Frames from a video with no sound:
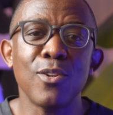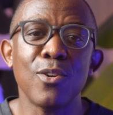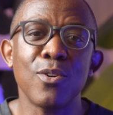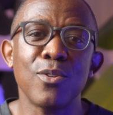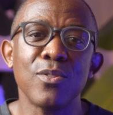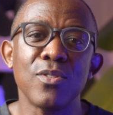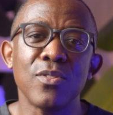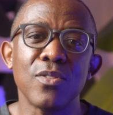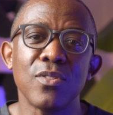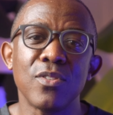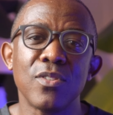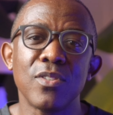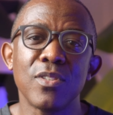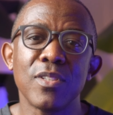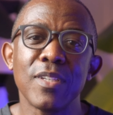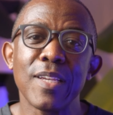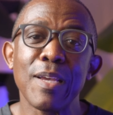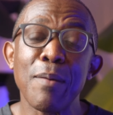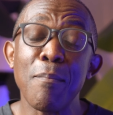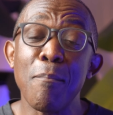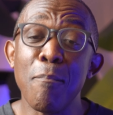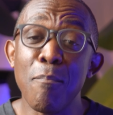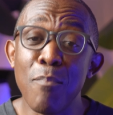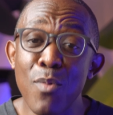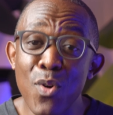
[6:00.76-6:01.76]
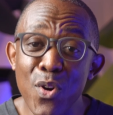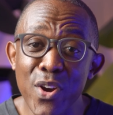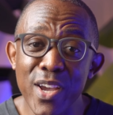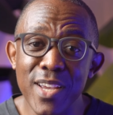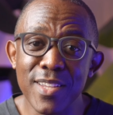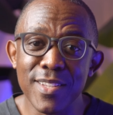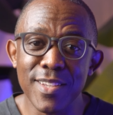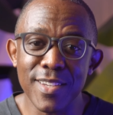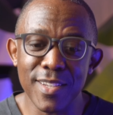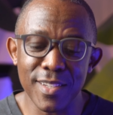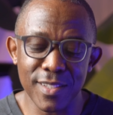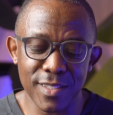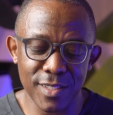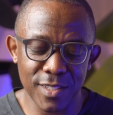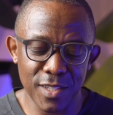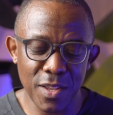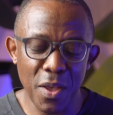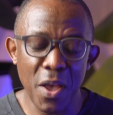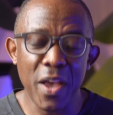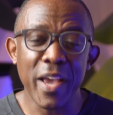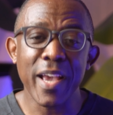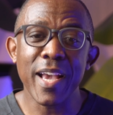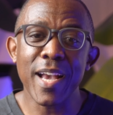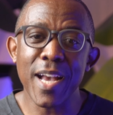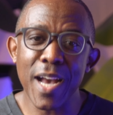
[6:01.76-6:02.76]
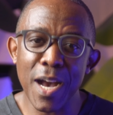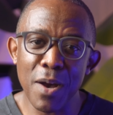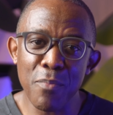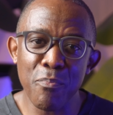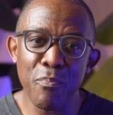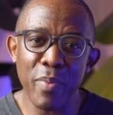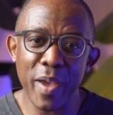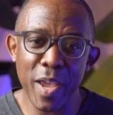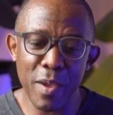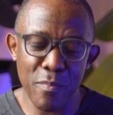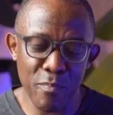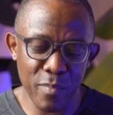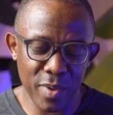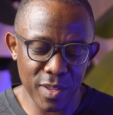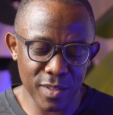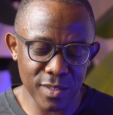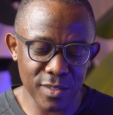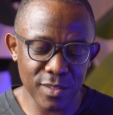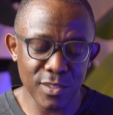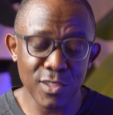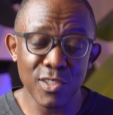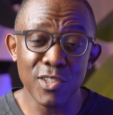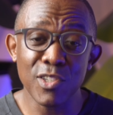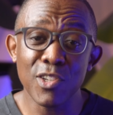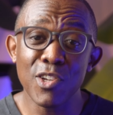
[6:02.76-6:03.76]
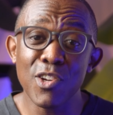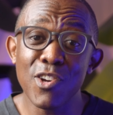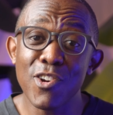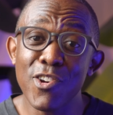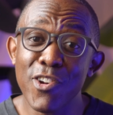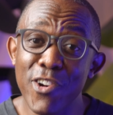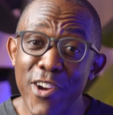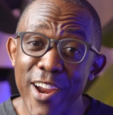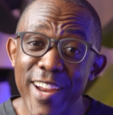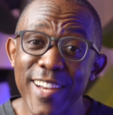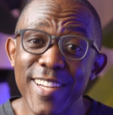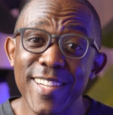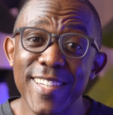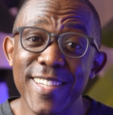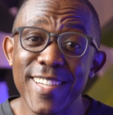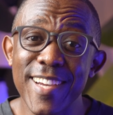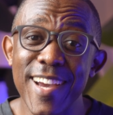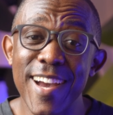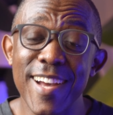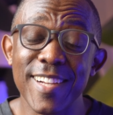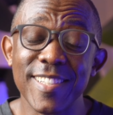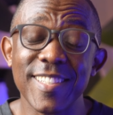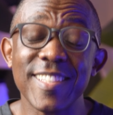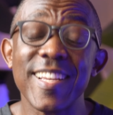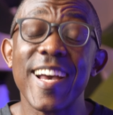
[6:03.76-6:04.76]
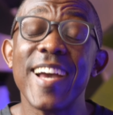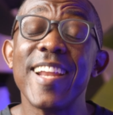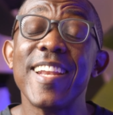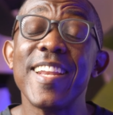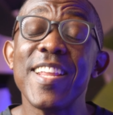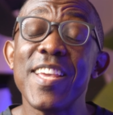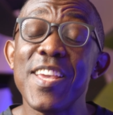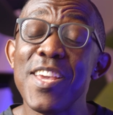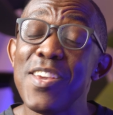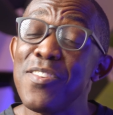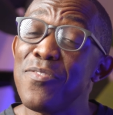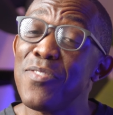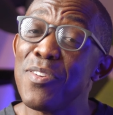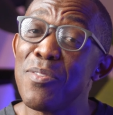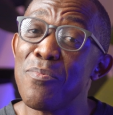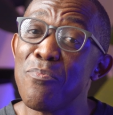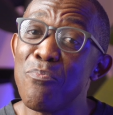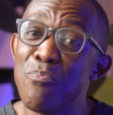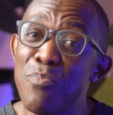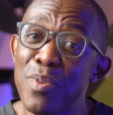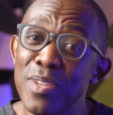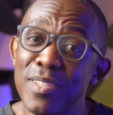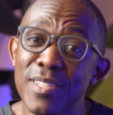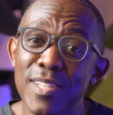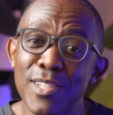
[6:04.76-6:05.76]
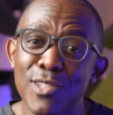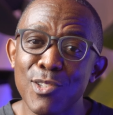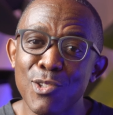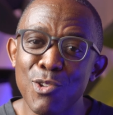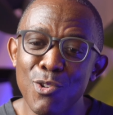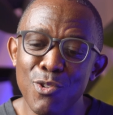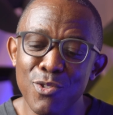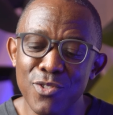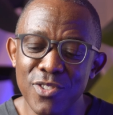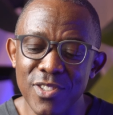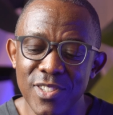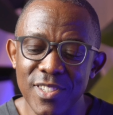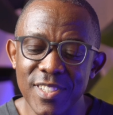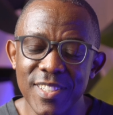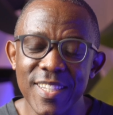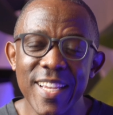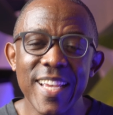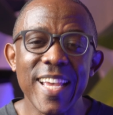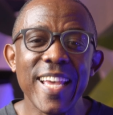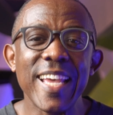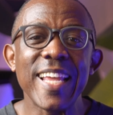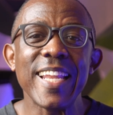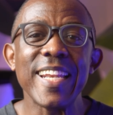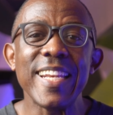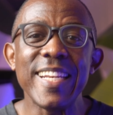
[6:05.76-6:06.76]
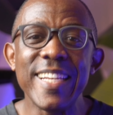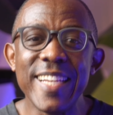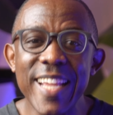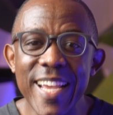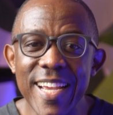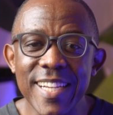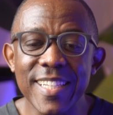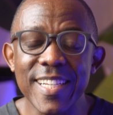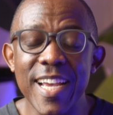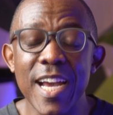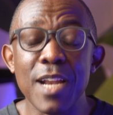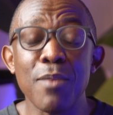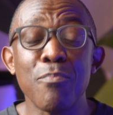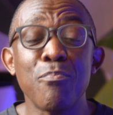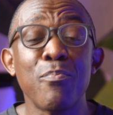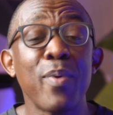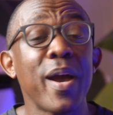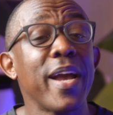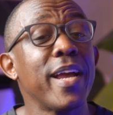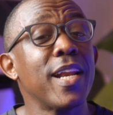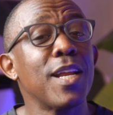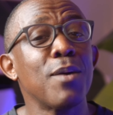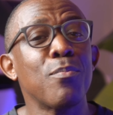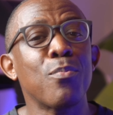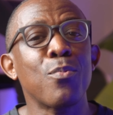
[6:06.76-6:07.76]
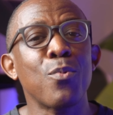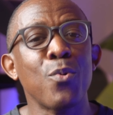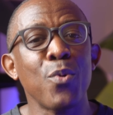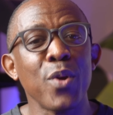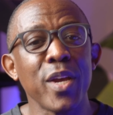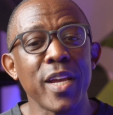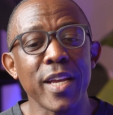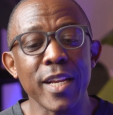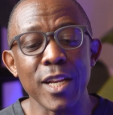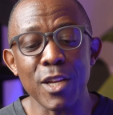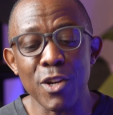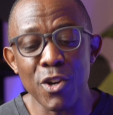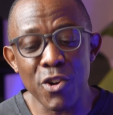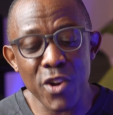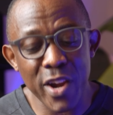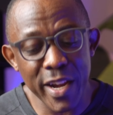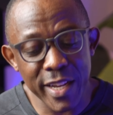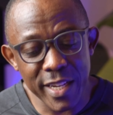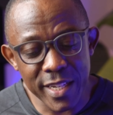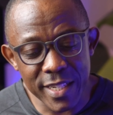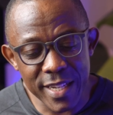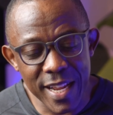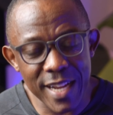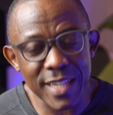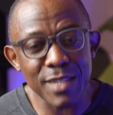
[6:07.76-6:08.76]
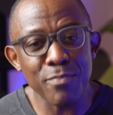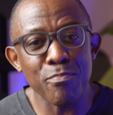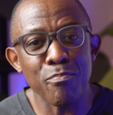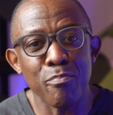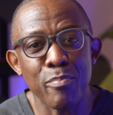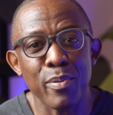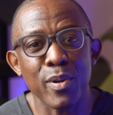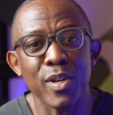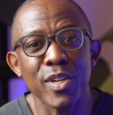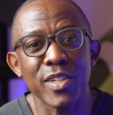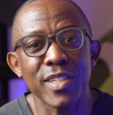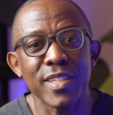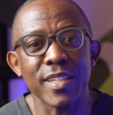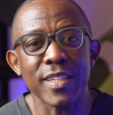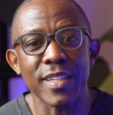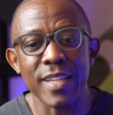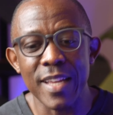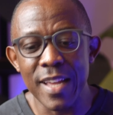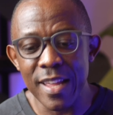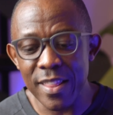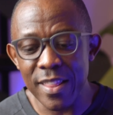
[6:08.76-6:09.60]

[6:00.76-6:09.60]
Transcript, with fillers: loans, mortgages, car payments, credit cards, and even business loans, debt can pile up quickly, creating that burden